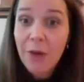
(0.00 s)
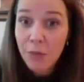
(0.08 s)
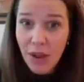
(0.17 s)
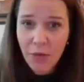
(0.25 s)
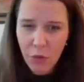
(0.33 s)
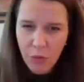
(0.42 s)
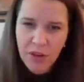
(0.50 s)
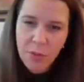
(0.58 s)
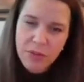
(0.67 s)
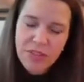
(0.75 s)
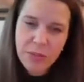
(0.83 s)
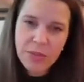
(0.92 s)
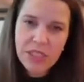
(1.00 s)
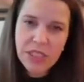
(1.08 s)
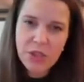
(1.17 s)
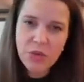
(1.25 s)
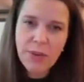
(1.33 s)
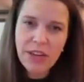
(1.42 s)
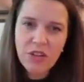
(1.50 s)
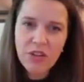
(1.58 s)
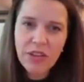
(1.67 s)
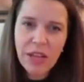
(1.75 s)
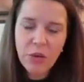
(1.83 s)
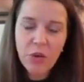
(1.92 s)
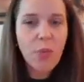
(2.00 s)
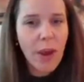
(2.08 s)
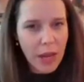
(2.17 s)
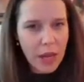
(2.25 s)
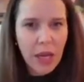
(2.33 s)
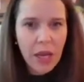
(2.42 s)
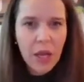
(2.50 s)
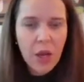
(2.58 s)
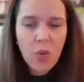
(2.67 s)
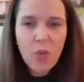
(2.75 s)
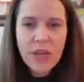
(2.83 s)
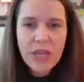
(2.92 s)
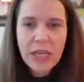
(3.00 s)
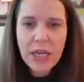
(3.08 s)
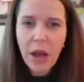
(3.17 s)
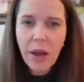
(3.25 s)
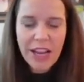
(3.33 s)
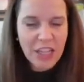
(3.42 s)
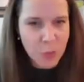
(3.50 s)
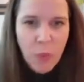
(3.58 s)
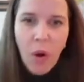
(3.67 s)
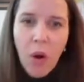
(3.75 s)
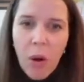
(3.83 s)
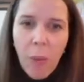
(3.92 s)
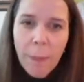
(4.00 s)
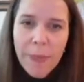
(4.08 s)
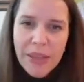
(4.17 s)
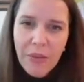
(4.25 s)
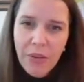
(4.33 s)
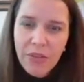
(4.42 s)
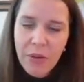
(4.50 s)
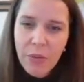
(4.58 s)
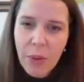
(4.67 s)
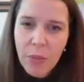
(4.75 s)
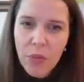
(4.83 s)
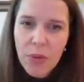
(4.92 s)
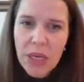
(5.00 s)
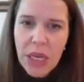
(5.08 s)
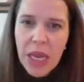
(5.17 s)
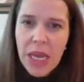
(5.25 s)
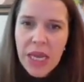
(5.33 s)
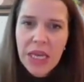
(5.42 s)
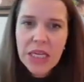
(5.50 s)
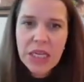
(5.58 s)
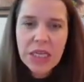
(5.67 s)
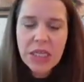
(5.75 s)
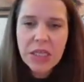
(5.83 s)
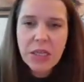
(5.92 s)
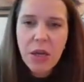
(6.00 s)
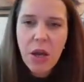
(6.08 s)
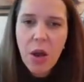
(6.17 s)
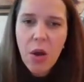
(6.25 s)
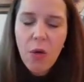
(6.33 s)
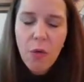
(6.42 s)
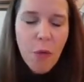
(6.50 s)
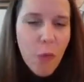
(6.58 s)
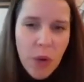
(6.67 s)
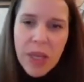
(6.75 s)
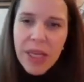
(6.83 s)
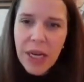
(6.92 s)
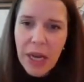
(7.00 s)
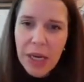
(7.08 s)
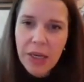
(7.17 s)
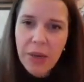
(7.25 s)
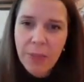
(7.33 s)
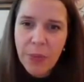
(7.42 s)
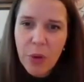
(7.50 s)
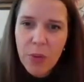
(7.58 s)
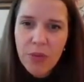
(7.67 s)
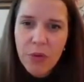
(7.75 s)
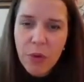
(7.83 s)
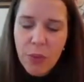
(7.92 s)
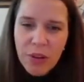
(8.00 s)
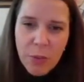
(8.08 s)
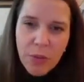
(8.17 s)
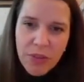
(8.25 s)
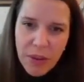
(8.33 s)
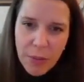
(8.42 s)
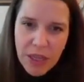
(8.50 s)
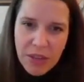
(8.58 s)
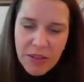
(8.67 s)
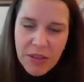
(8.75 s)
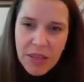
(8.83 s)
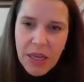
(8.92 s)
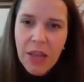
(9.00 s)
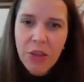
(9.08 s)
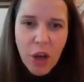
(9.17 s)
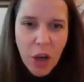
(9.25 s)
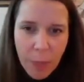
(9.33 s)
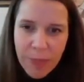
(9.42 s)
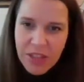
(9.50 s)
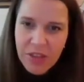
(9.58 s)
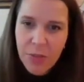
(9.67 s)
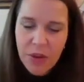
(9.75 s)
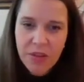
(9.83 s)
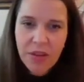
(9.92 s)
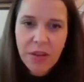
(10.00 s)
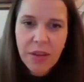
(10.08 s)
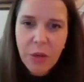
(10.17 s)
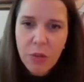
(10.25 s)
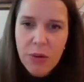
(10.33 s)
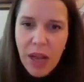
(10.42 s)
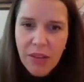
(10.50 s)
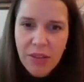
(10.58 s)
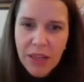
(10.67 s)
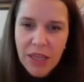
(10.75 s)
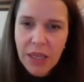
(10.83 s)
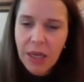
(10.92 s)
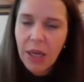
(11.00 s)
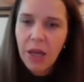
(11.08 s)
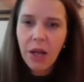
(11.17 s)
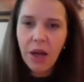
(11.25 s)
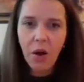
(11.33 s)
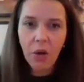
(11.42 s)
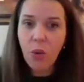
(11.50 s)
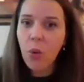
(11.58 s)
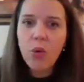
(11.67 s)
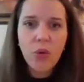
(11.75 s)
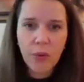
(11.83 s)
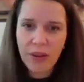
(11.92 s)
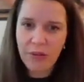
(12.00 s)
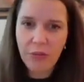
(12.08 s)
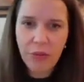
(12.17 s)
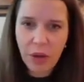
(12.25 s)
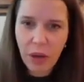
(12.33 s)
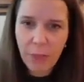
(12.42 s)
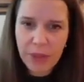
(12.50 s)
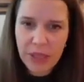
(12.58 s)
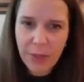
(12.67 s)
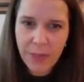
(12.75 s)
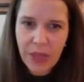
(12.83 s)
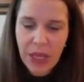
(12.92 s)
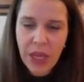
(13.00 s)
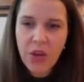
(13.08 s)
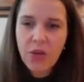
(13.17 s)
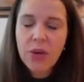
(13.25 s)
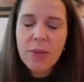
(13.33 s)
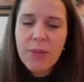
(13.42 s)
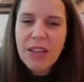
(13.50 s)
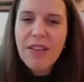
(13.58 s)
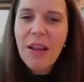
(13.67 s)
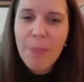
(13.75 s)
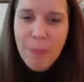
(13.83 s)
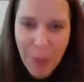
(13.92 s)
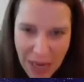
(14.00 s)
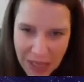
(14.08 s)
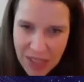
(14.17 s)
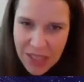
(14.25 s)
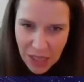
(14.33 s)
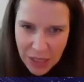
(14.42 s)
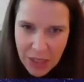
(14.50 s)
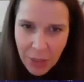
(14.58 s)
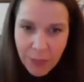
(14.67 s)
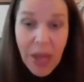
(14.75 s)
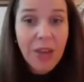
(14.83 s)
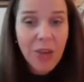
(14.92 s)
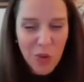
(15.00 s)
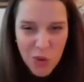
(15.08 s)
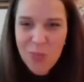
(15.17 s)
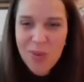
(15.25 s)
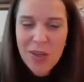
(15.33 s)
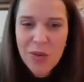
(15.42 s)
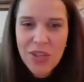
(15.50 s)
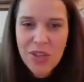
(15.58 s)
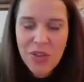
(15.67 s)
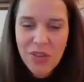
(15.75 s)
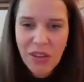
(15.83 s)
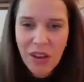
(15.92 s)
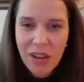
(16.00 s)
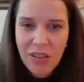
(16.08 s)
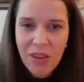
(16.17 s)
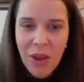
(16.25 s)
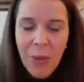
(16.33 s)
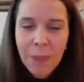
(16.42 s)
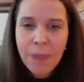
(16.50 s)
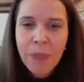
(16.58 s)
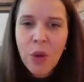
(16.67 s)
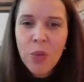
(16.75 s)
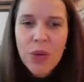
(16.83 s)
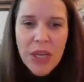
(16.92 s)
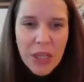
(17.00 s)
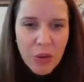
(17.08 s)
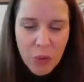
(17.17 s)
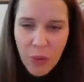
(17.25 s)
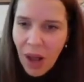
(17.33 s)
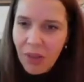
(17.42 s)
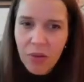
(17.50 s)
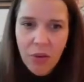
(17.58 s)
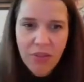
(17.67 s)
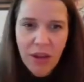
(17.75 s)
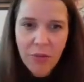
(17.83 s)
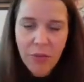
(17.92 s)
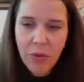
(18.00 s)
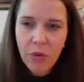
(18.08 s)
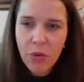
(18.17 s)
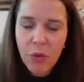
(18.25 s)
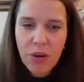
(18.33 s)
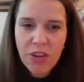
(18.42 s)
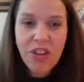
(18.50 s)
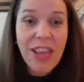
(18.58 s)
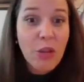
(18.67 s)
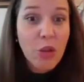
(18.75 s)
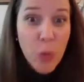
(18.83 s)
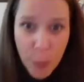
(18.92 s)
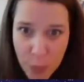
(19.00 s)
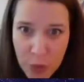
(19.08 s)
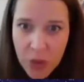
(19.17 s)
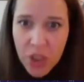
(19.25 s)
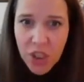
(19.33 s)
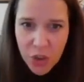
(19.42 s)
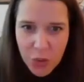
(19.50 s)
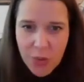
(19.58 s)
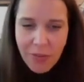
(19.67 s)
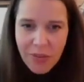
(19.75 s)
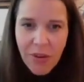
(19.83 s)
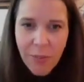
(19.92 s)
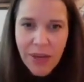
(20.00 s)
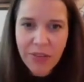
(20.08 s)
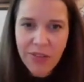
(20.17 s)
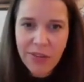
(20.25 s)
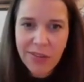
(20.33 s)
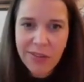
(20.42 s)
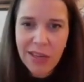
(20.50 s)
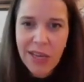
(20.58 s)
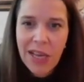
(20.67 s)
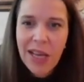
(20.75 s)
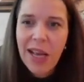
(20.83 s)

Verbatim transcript: And we have a responsibility to make sure that the way we explore Metaverse and Web3 is fully in line with the responsibility and the commitments that we are taking on all the rest of the company. So it means that by design, and also because it's the thought, we need to ask ourselves the question and to push to have some answers.